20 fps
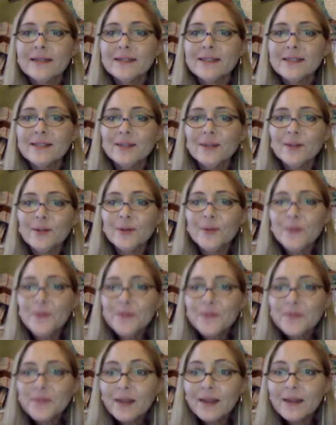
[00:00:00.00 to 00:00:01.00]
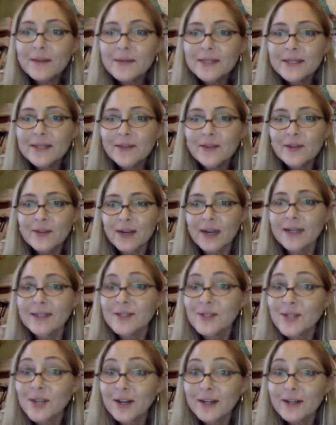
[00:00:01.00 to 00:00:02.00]
let me see what you guys are talking about in the chat
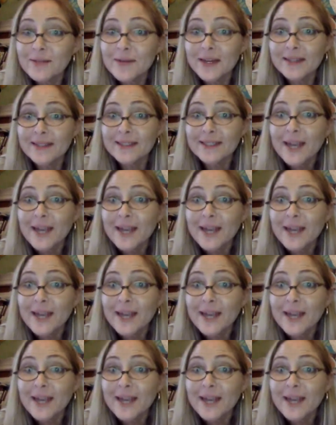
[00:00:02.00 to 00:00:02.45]
real quick.